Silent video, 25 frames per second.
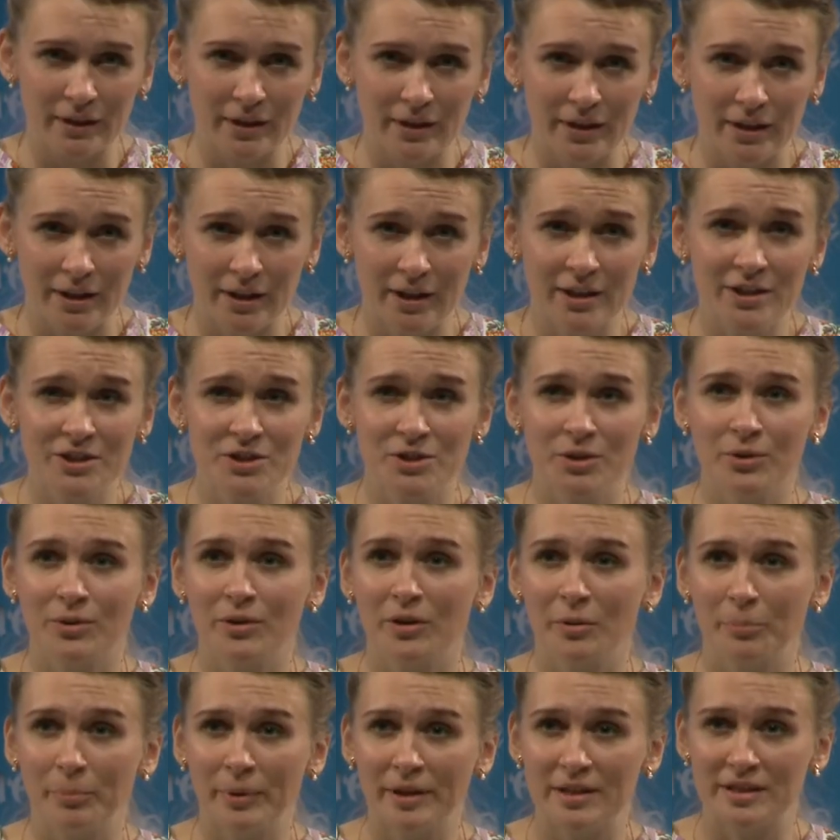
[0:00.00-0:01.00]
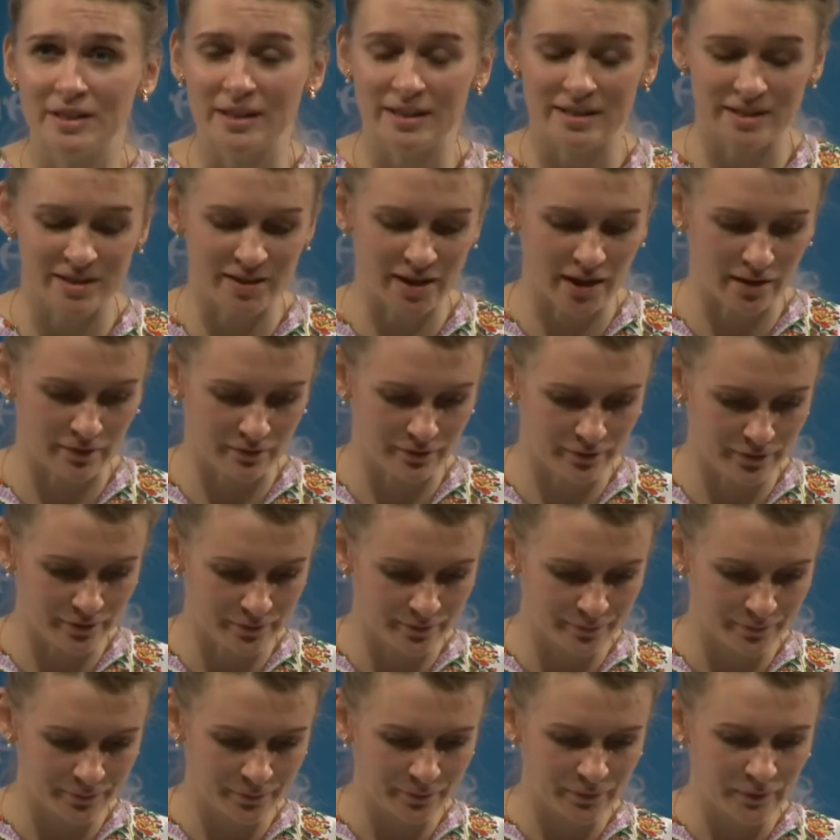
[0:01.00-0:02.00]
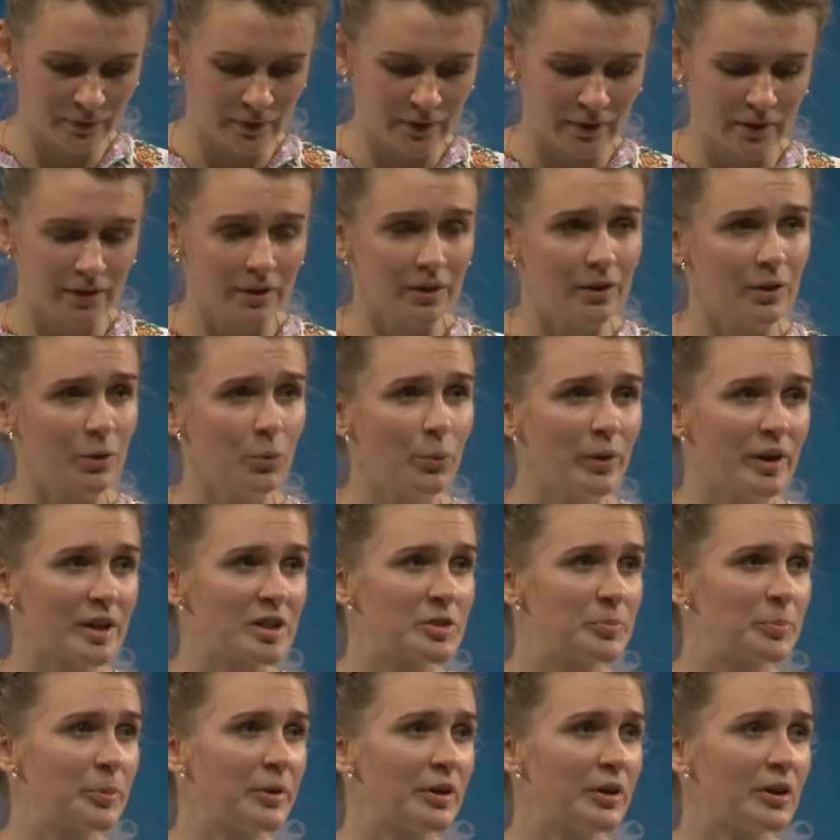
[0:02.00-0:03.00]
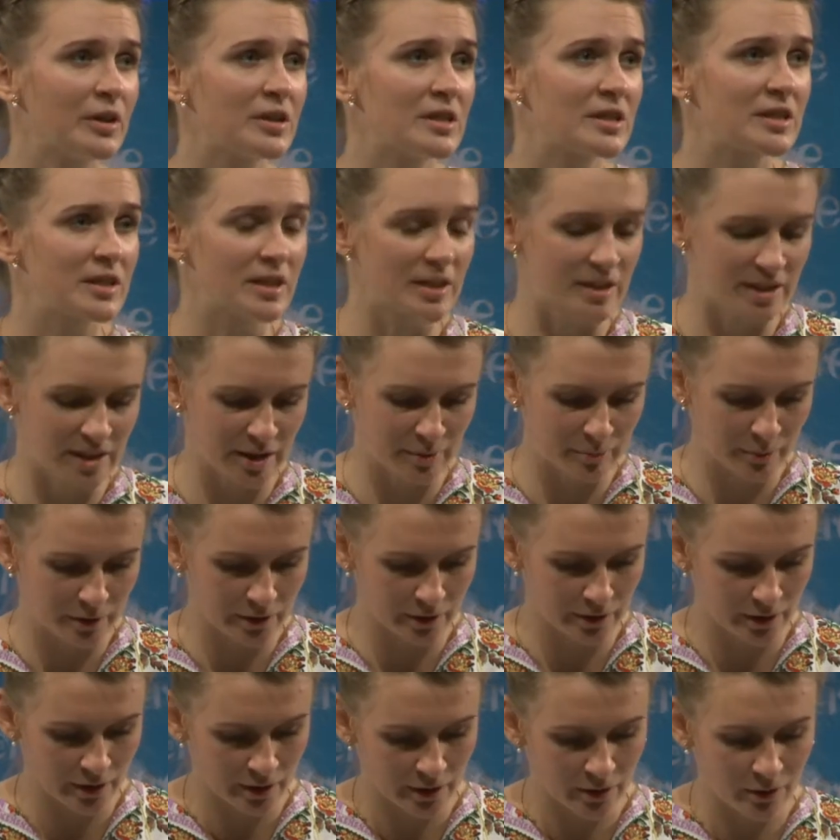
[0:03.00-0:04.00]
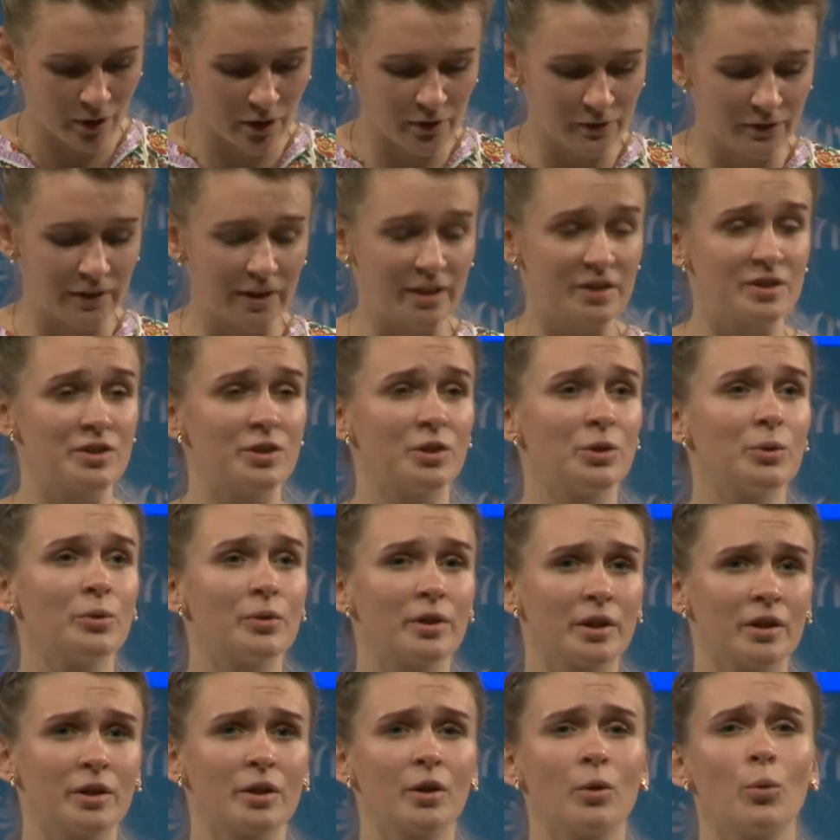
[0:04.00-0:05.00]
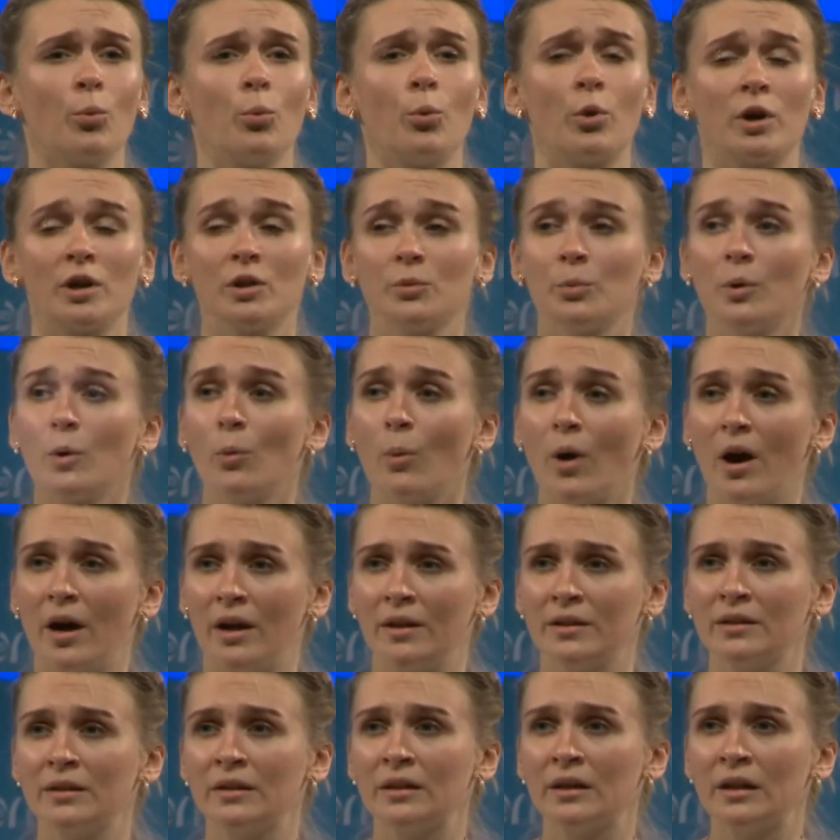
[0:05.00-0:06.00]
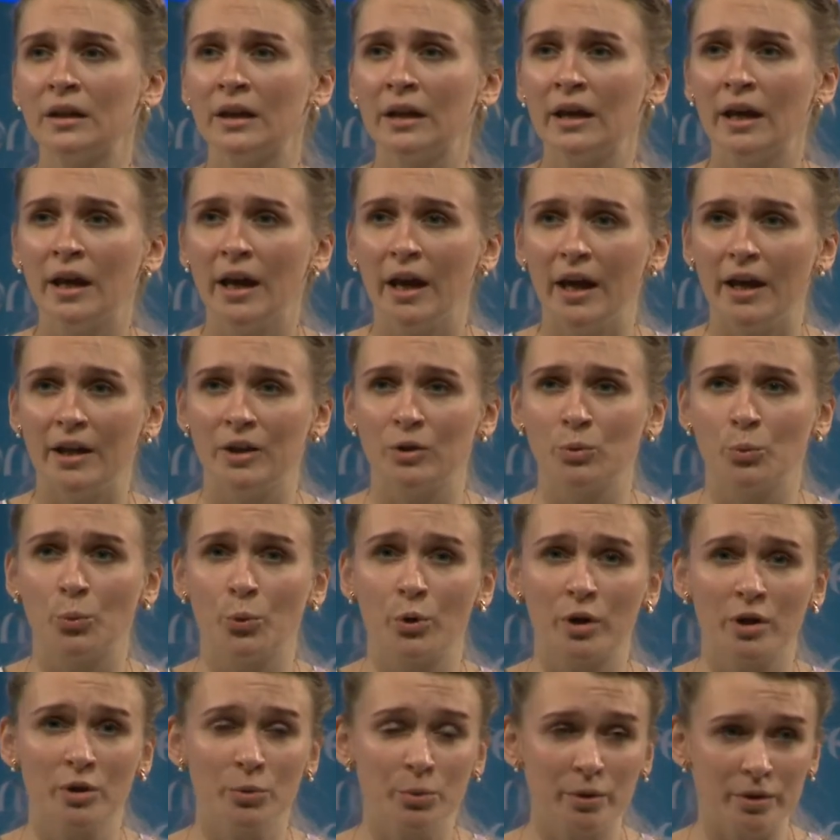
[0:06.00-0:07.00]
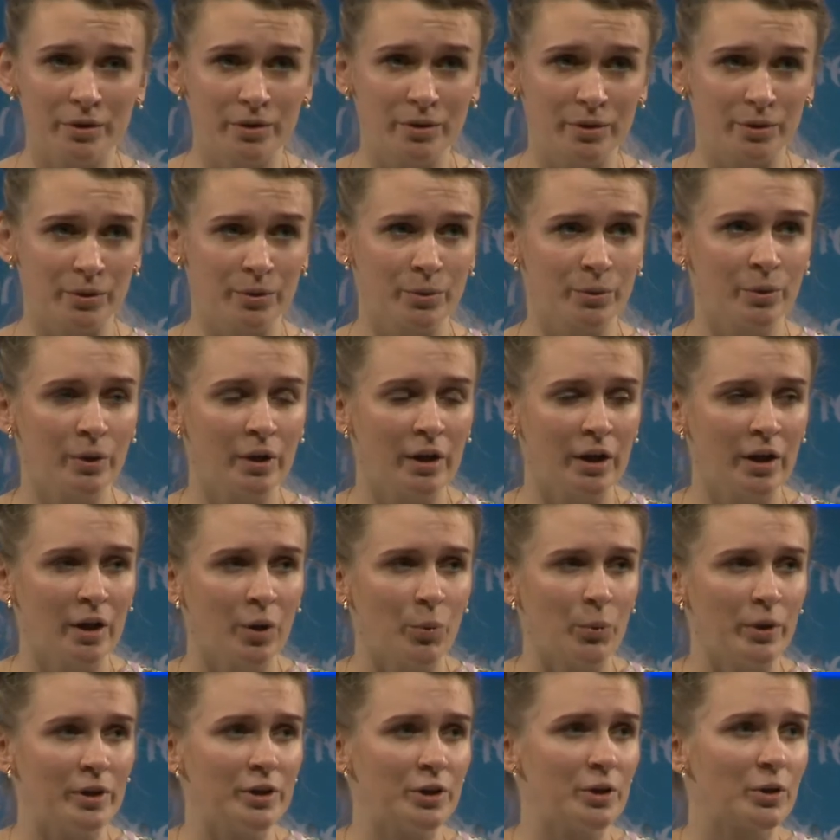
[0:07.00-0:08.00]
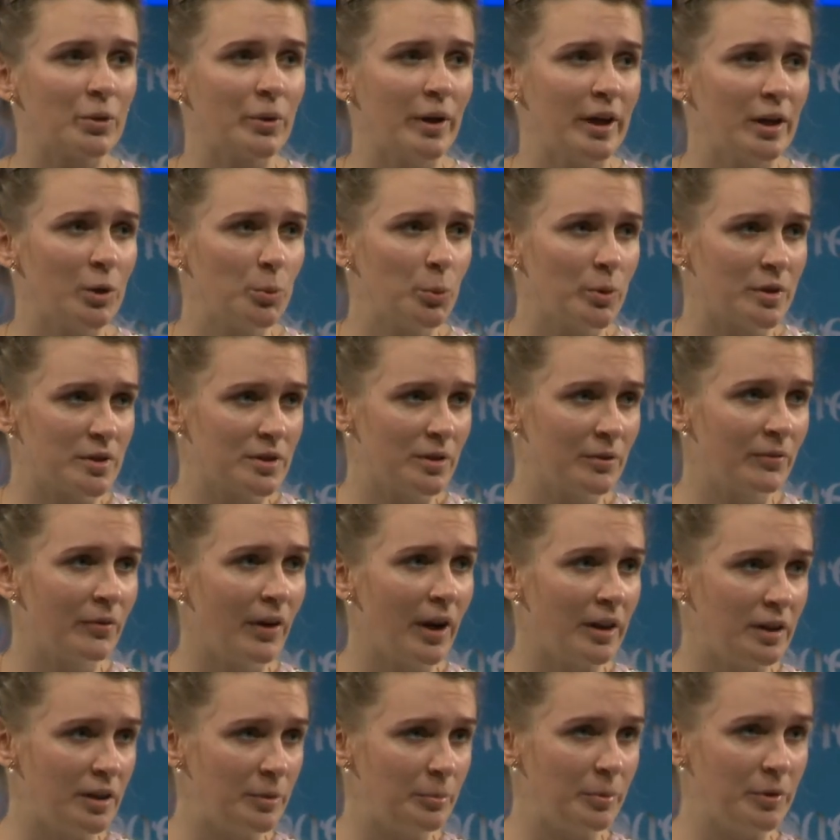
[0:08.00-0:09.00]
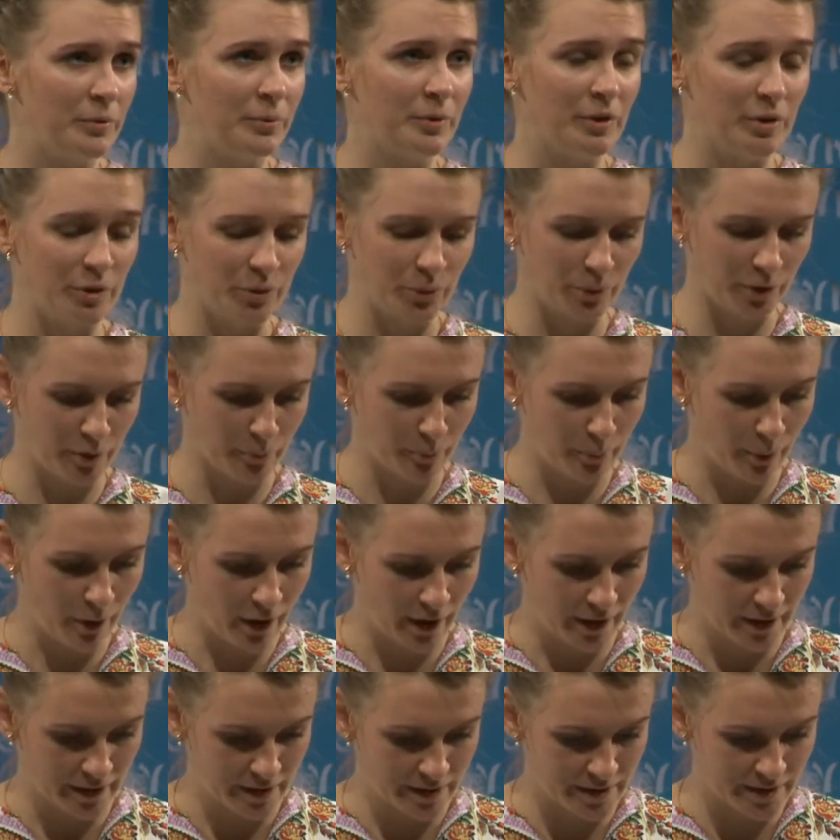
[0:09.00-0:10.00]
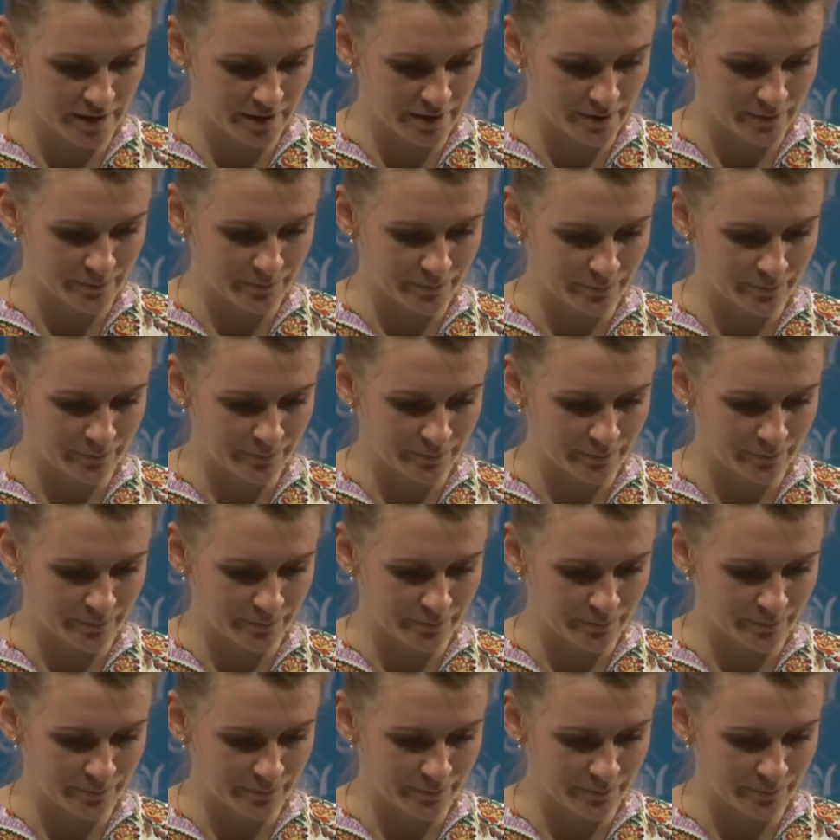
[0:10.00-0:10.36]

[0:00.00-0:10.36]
History repeats itself. We experienced similar conflicts during World War I and World War II, when Ukraine was divided between two empires.